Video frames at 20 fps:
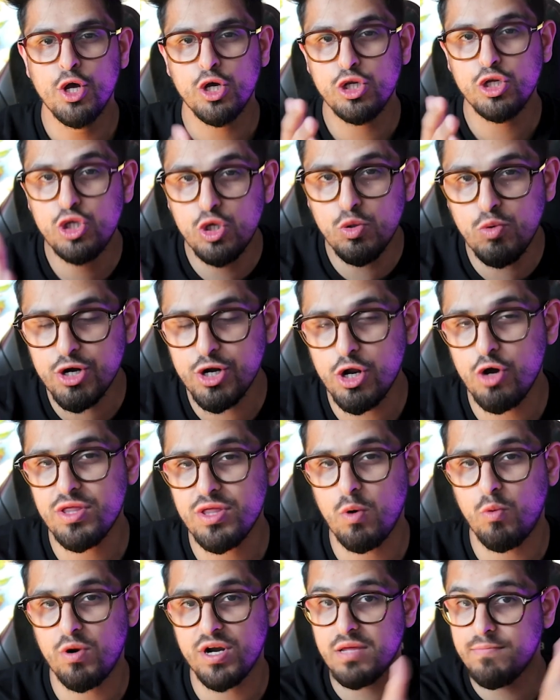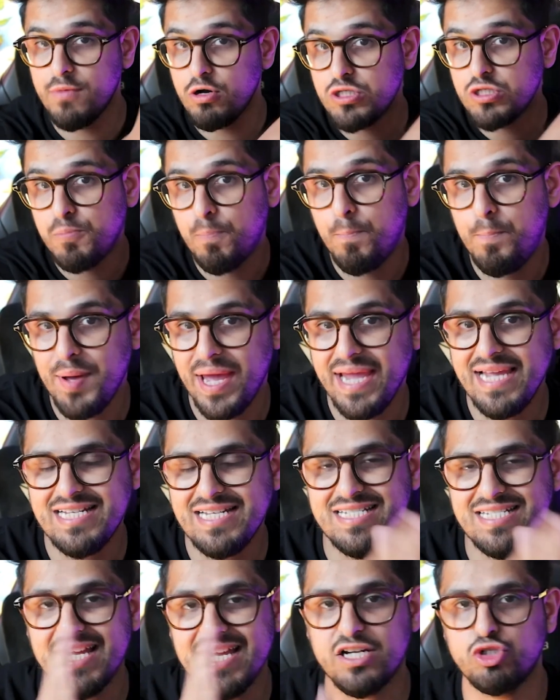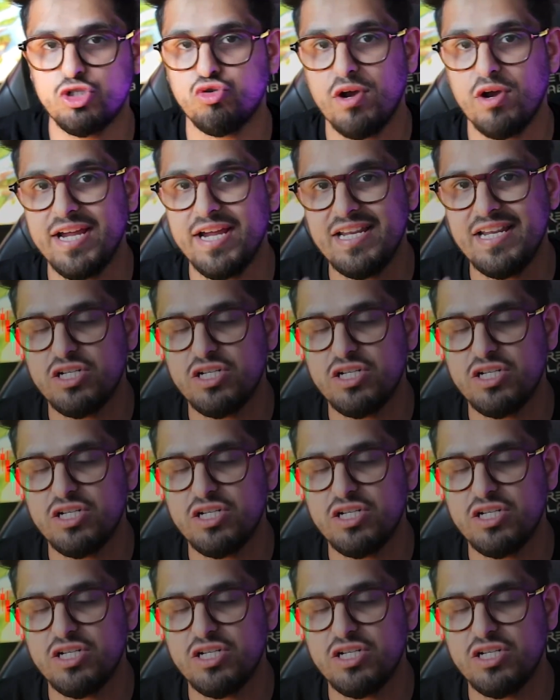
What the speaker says: you will know that one of the most basic trading